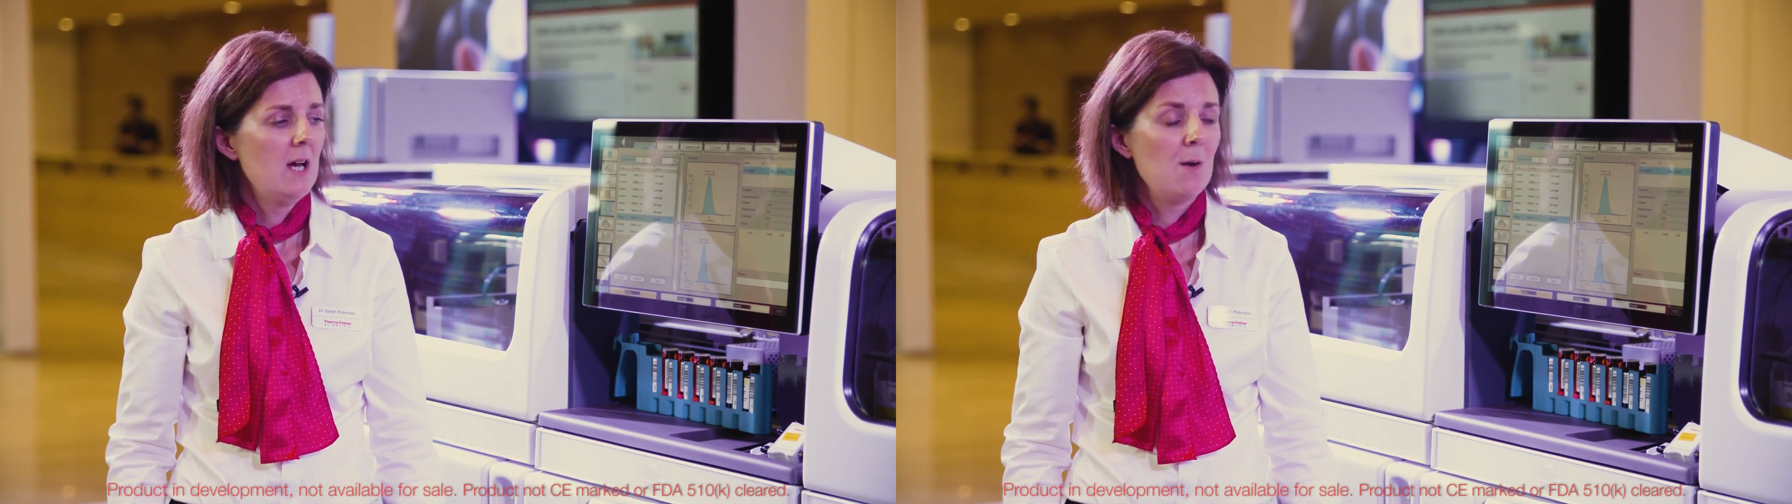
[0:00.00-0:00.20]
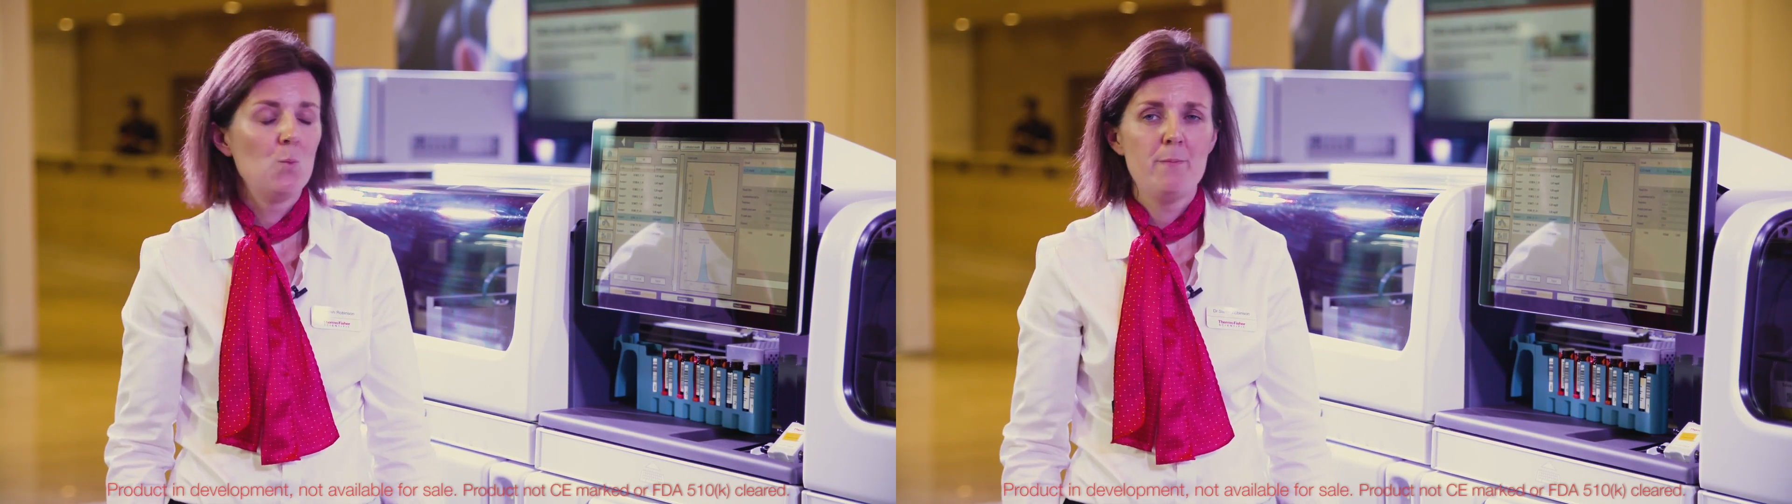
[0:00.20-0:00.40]

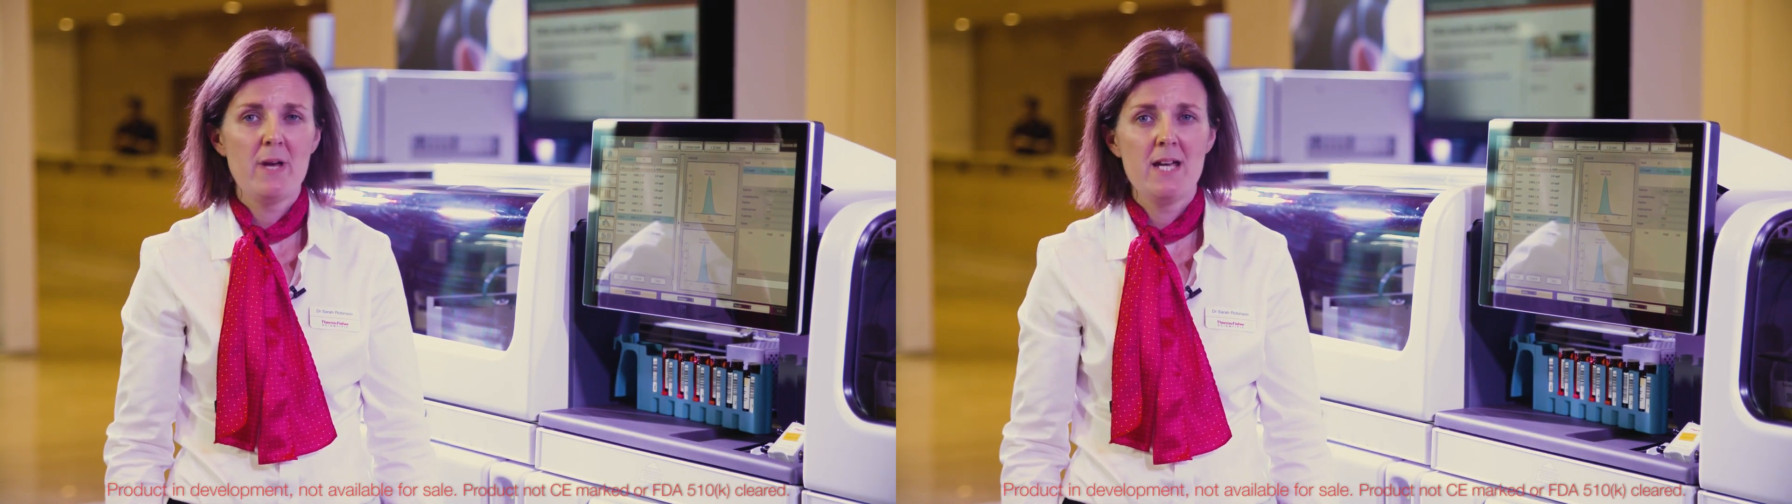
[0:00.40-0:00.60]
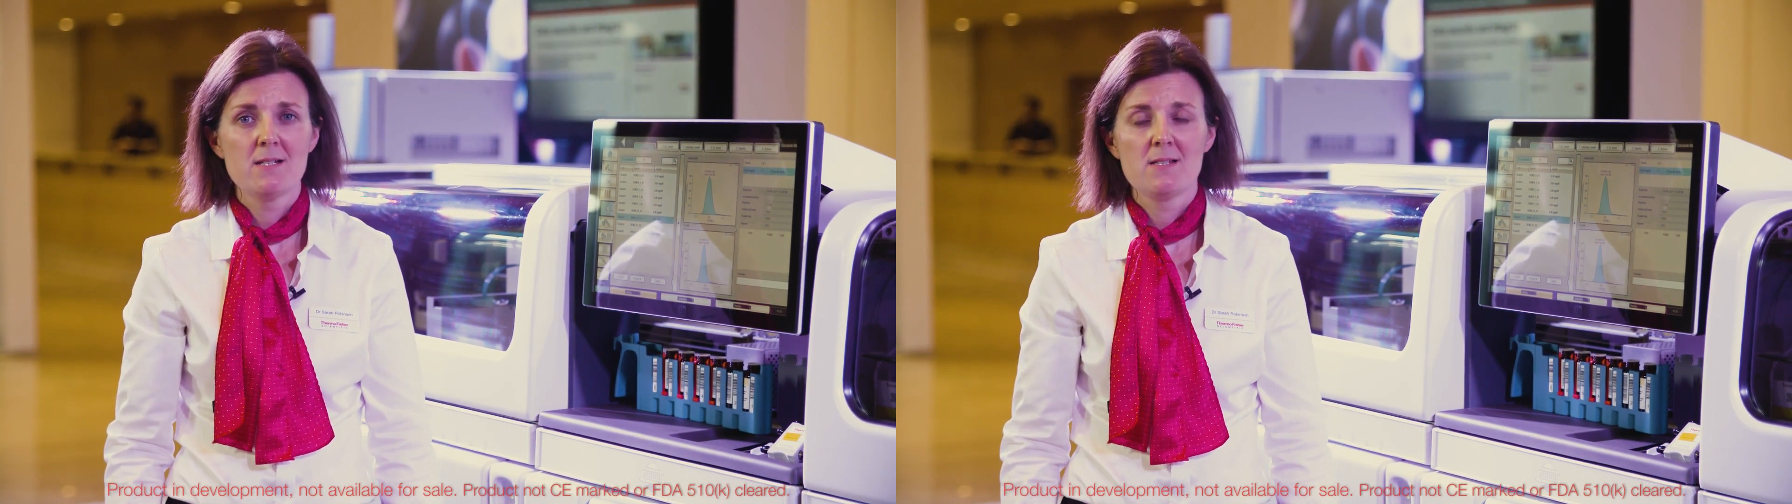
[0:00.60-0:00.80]
and we
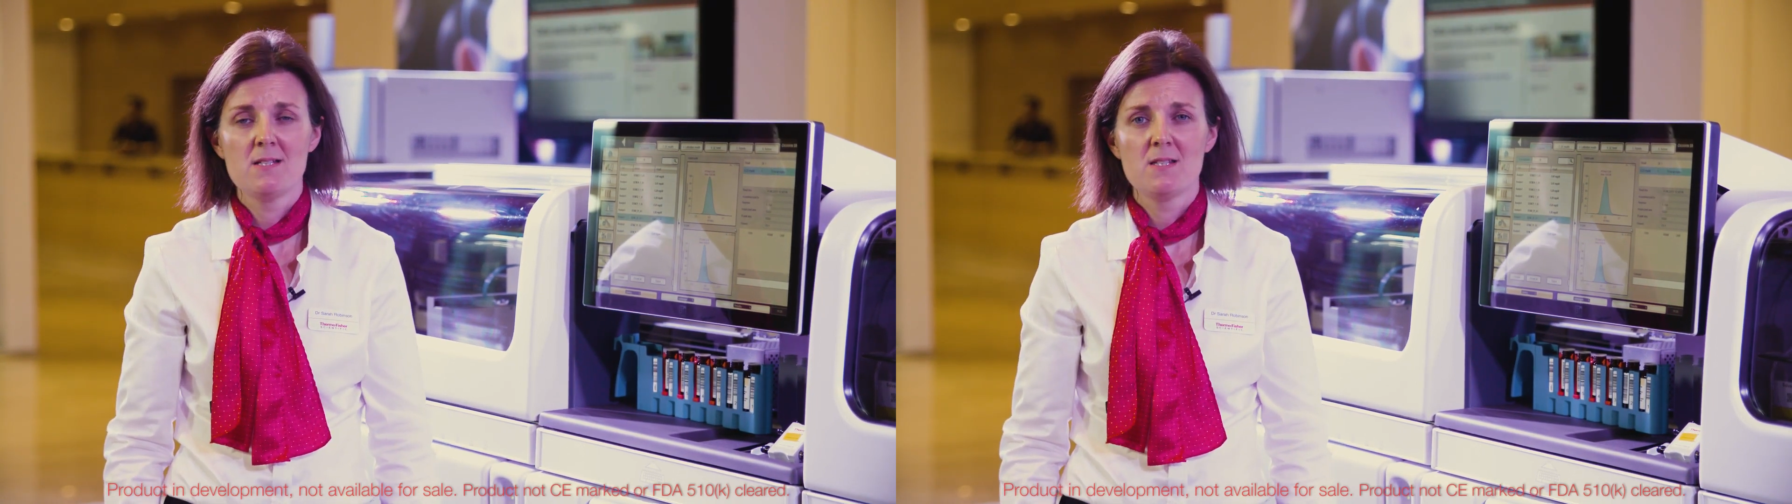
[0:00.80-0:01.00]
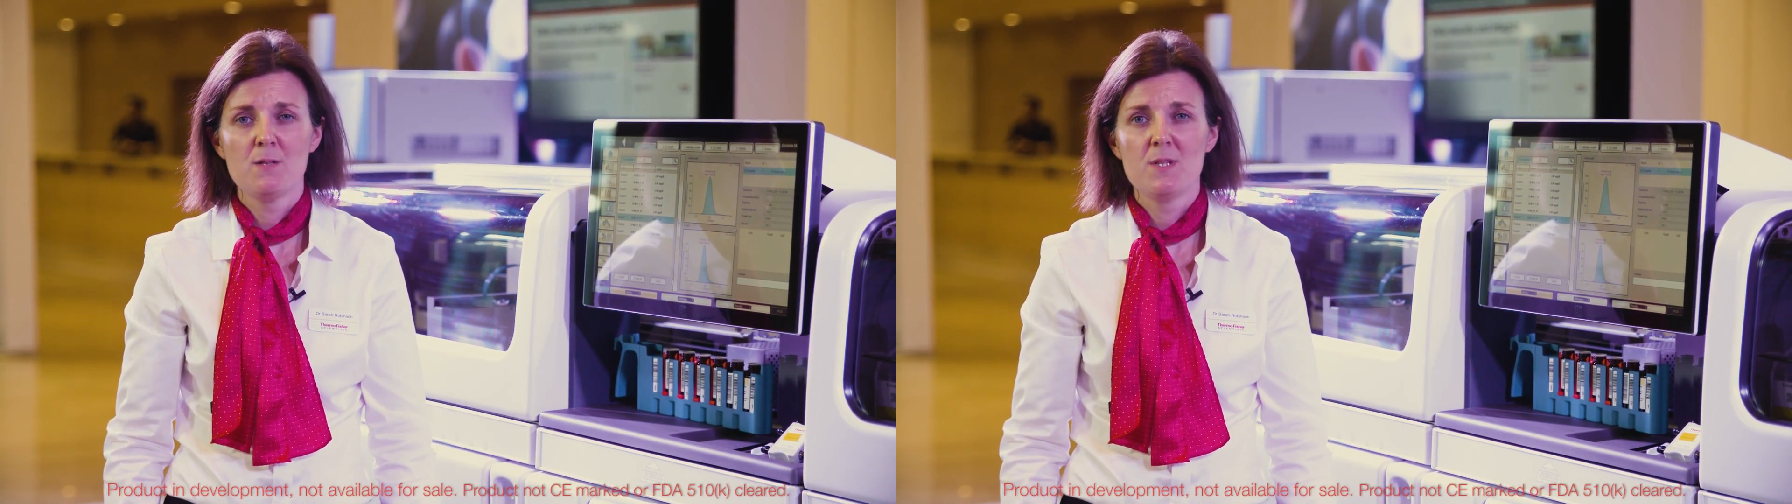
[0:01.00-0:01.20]
made a
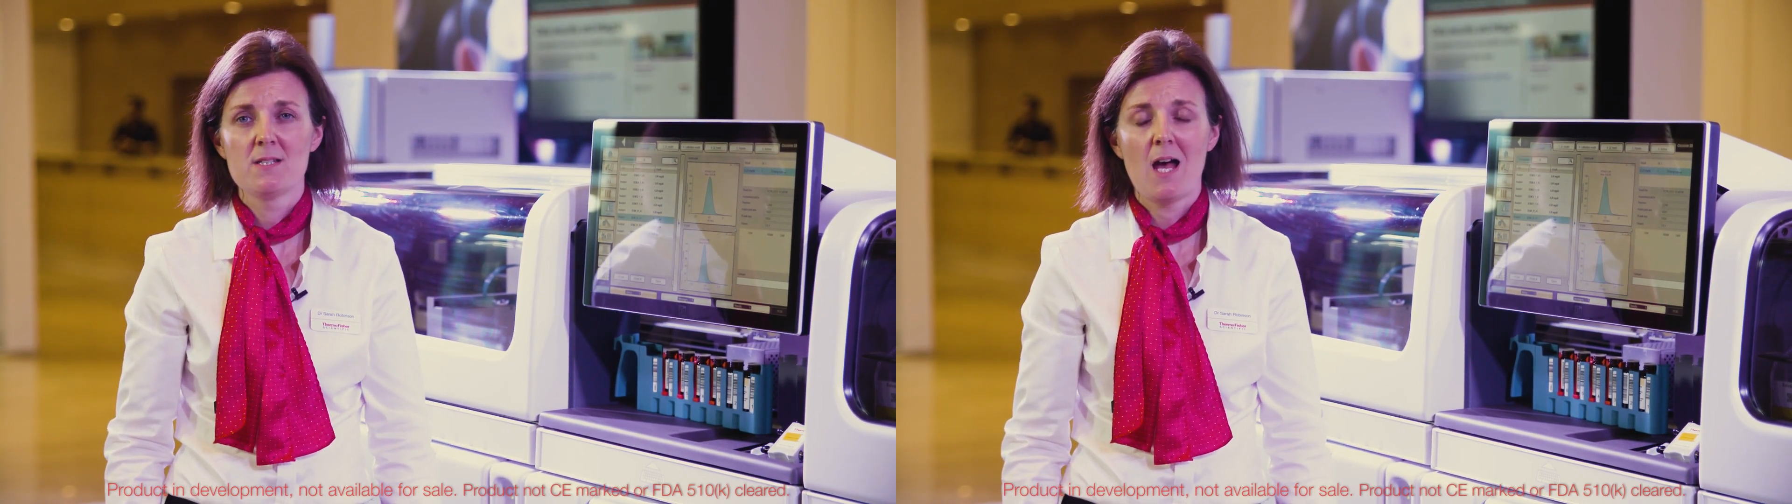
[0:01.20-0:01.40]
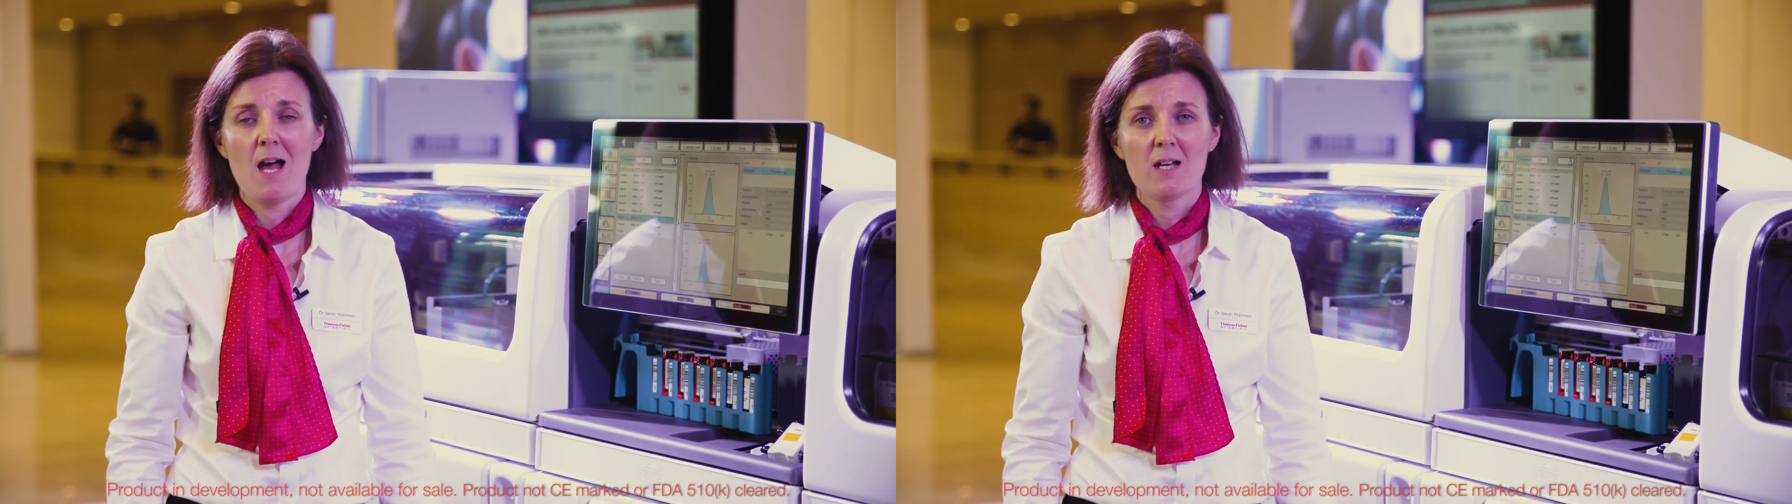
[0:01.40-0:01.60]
system
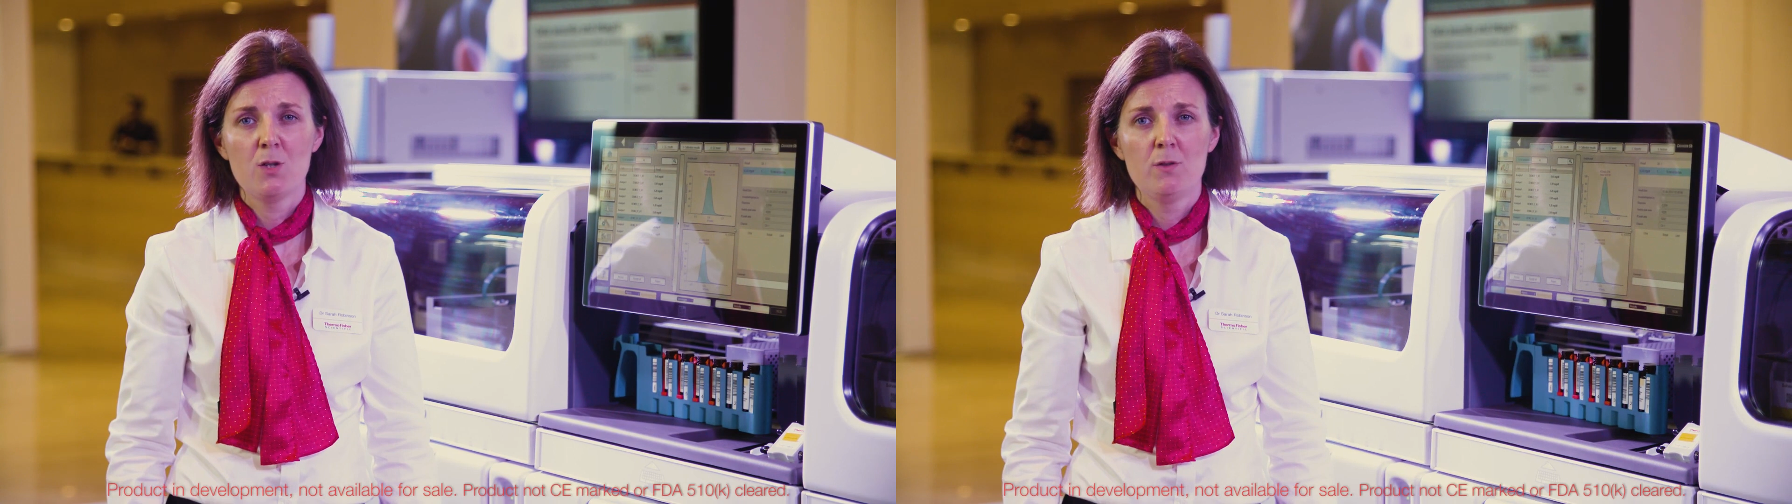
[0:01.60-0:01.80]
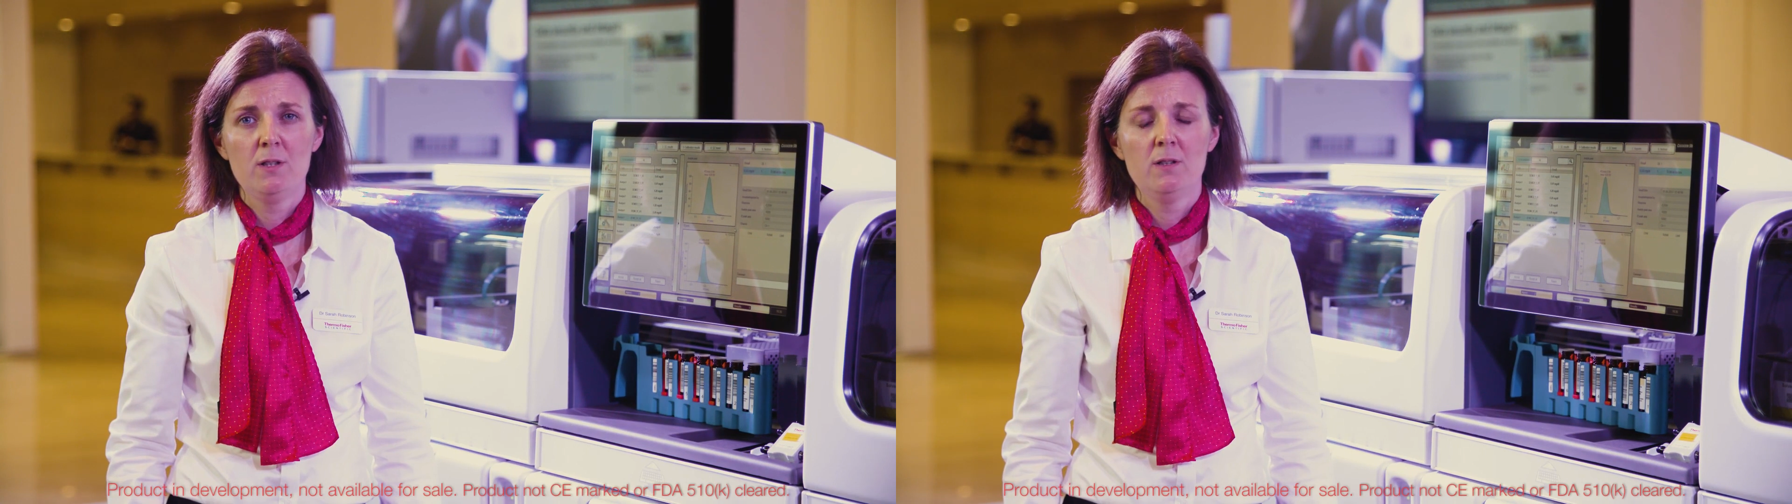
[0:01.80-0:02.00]
that's
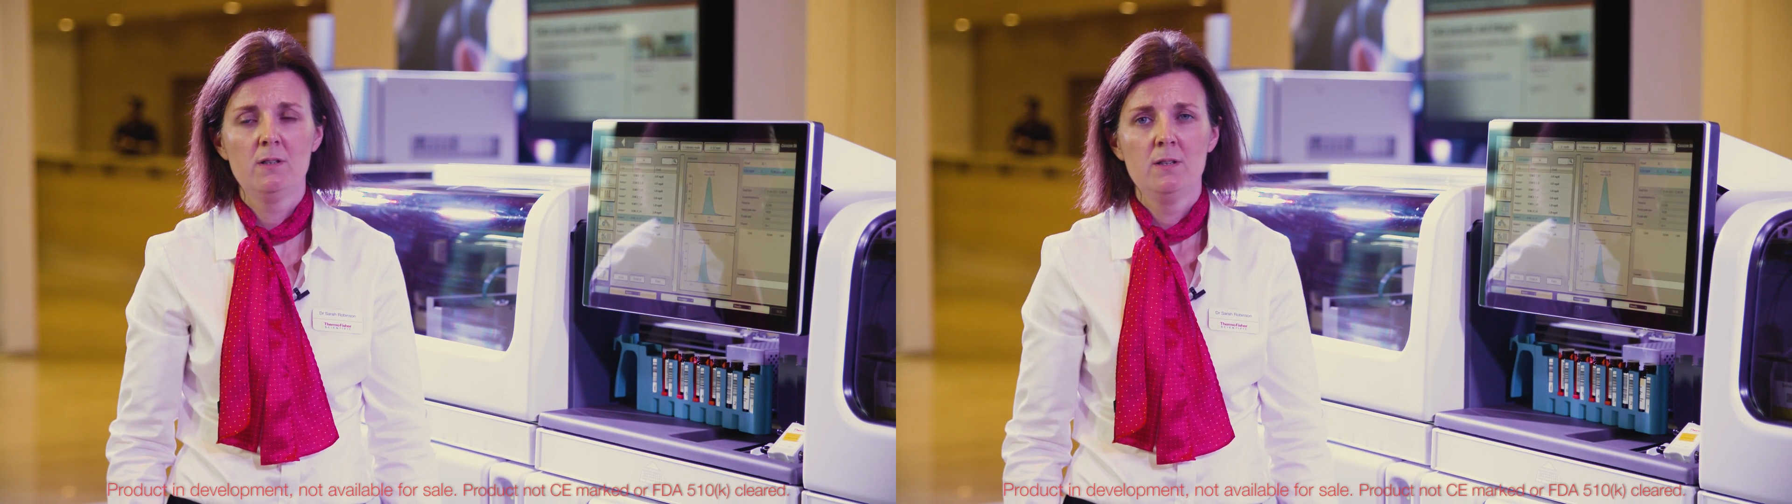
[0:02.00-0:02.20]
accurate,